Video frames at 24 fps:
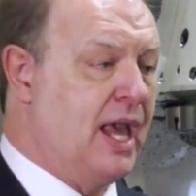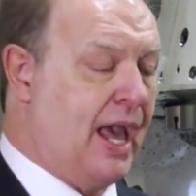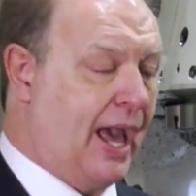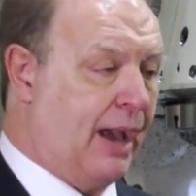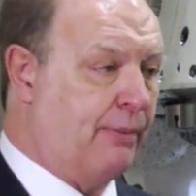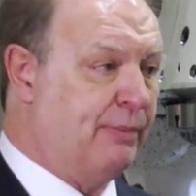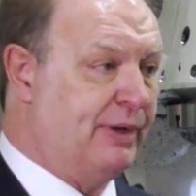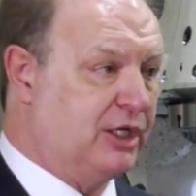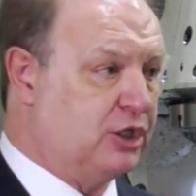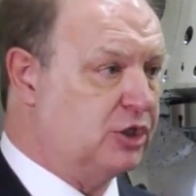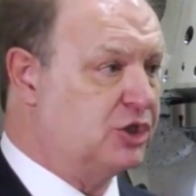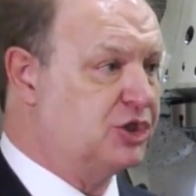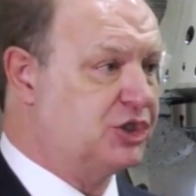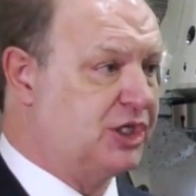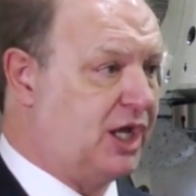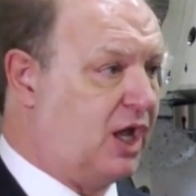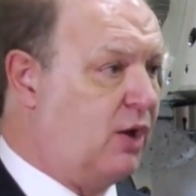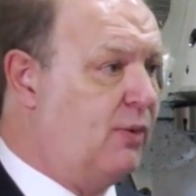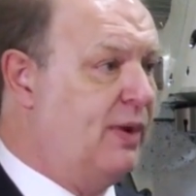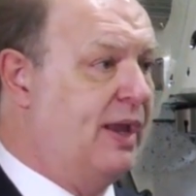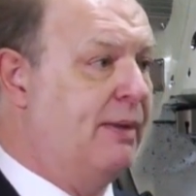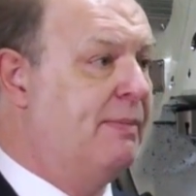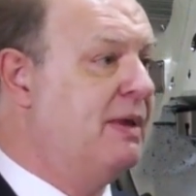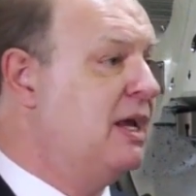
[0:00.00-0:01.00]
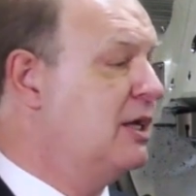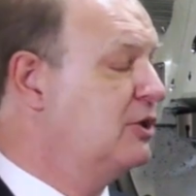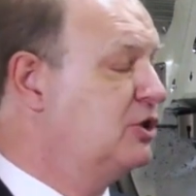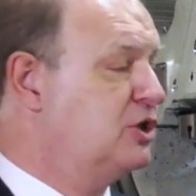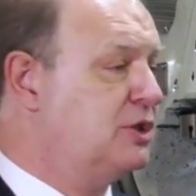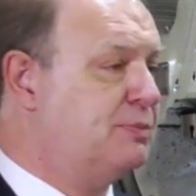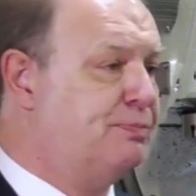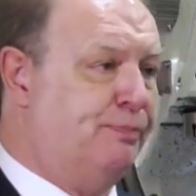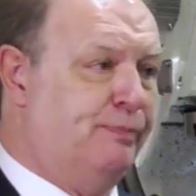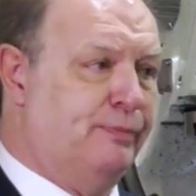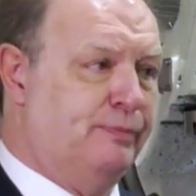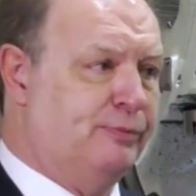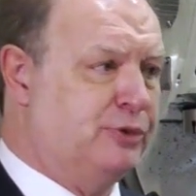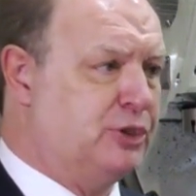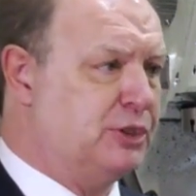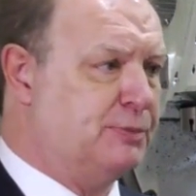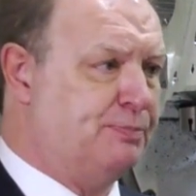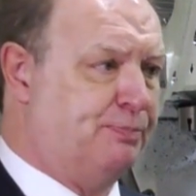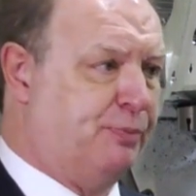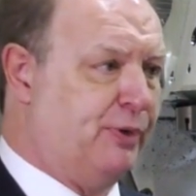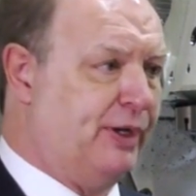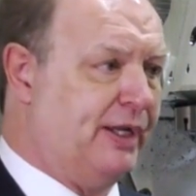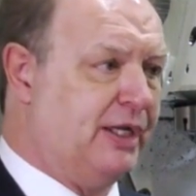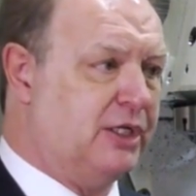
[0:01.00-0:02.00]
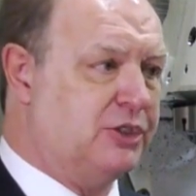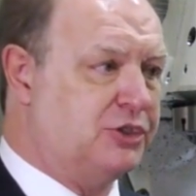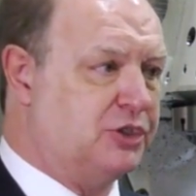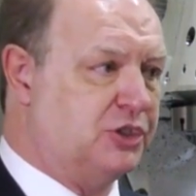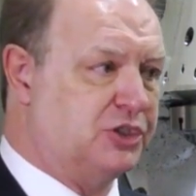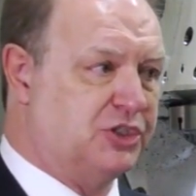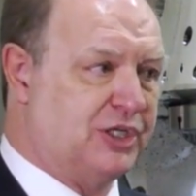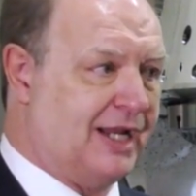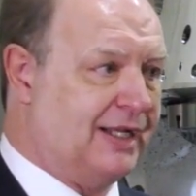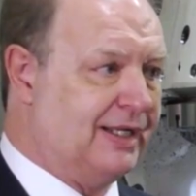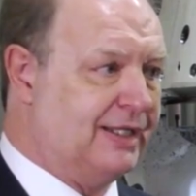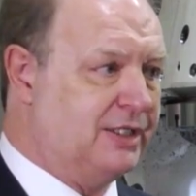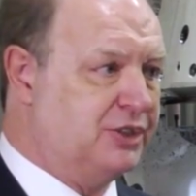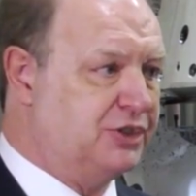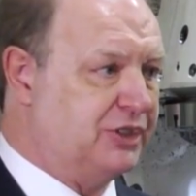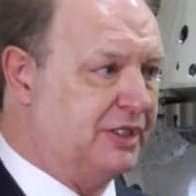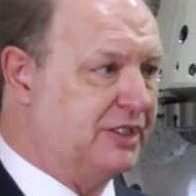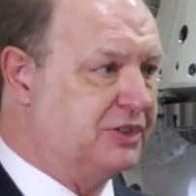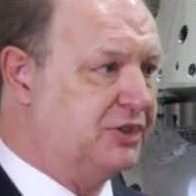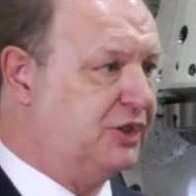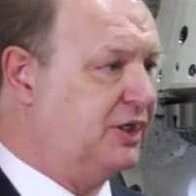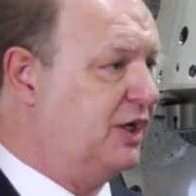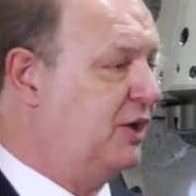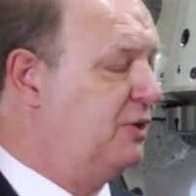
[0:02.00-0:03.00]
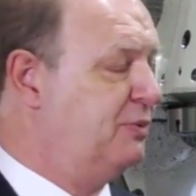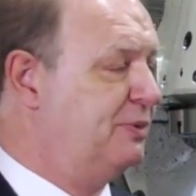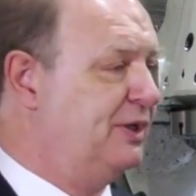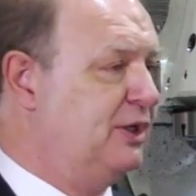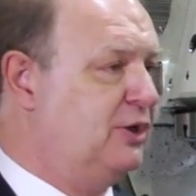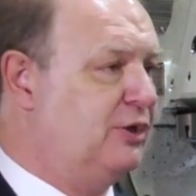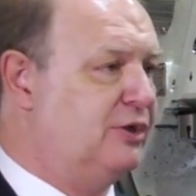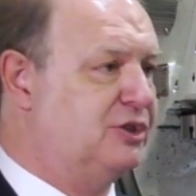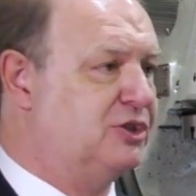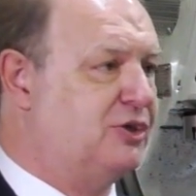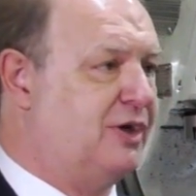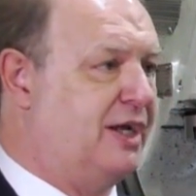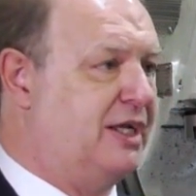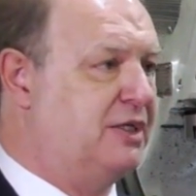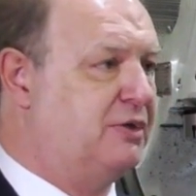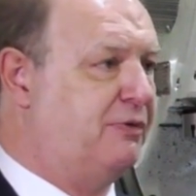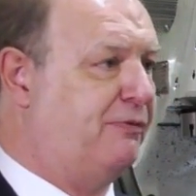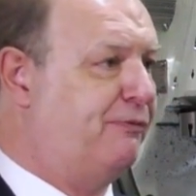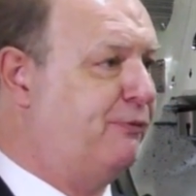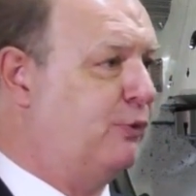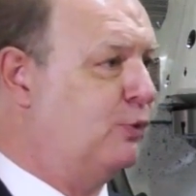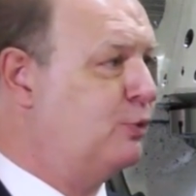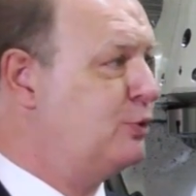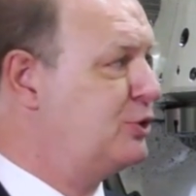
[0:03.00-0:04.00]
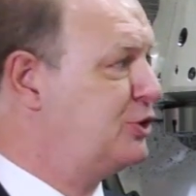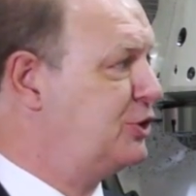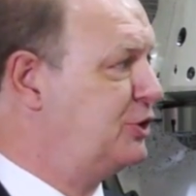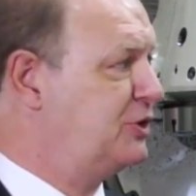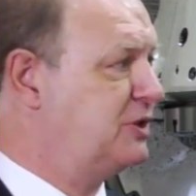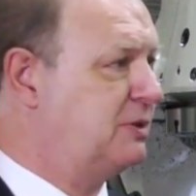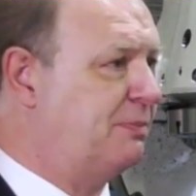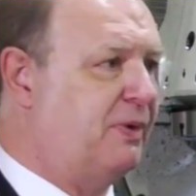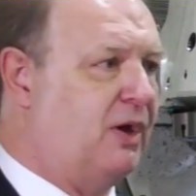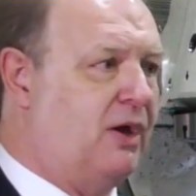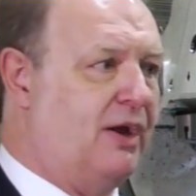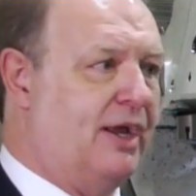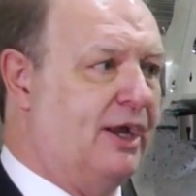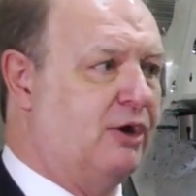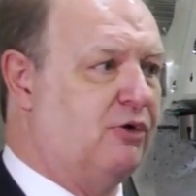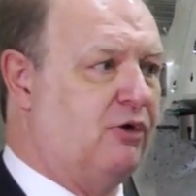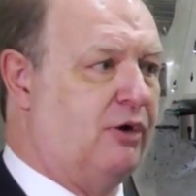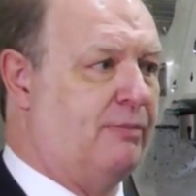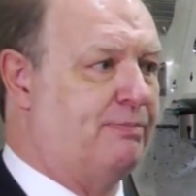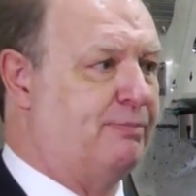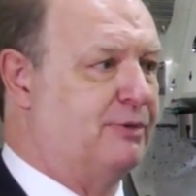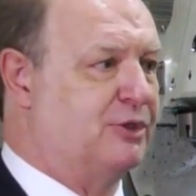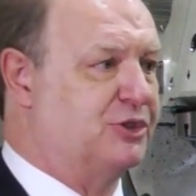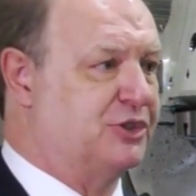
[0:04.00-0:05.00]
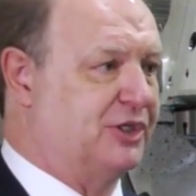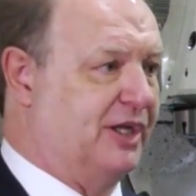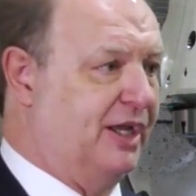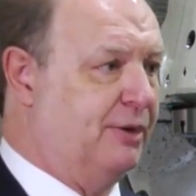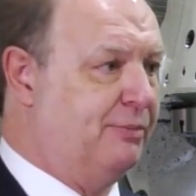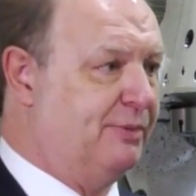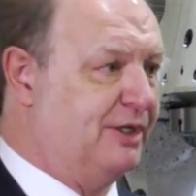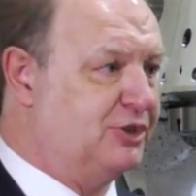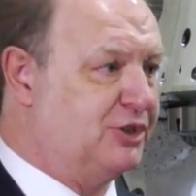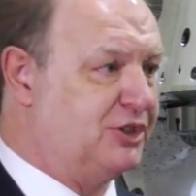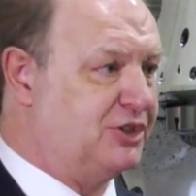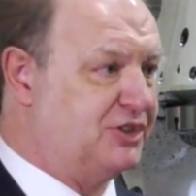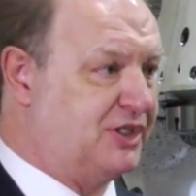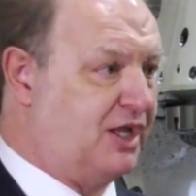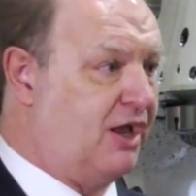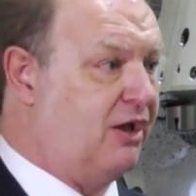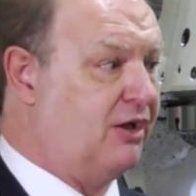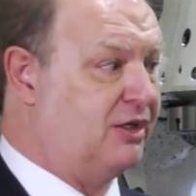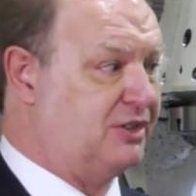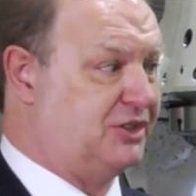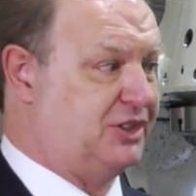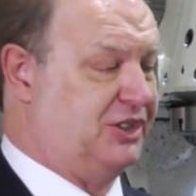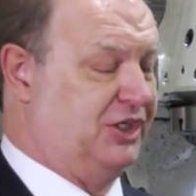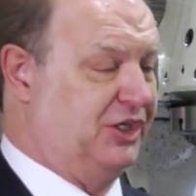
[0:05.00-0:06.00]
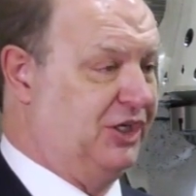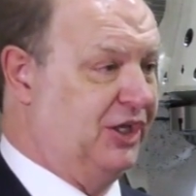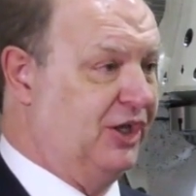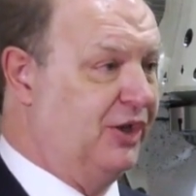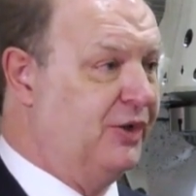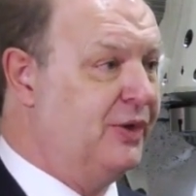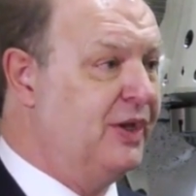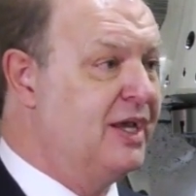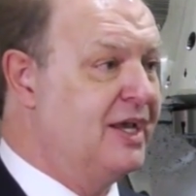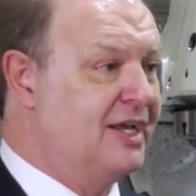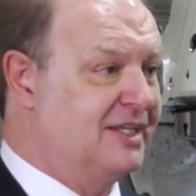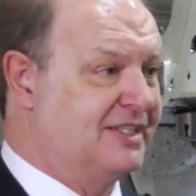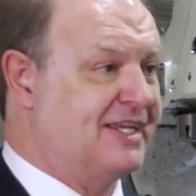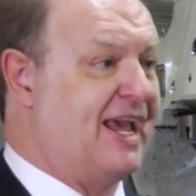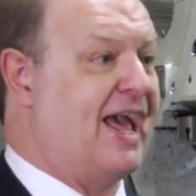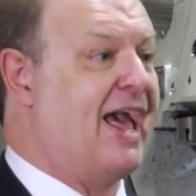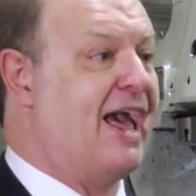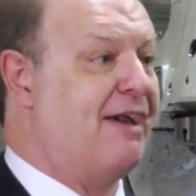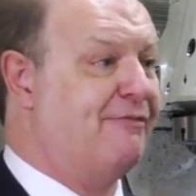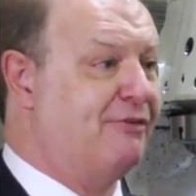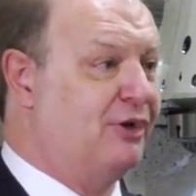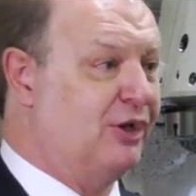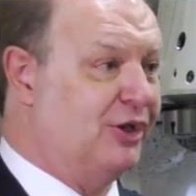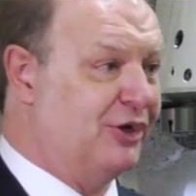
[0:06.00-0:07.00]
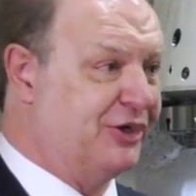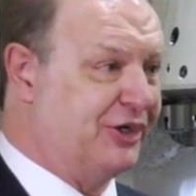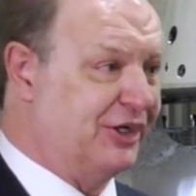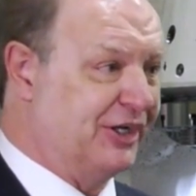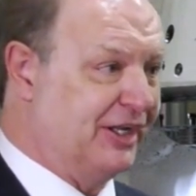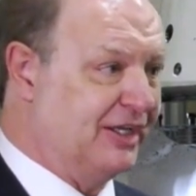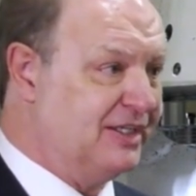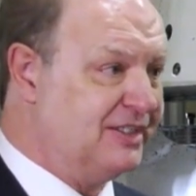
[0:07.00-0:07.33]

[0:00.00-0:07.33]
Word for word: And we could show him, just, just bring us your challenges. You know, we're not trying to force you to buy a Grob machine, we're just asking you to have a look at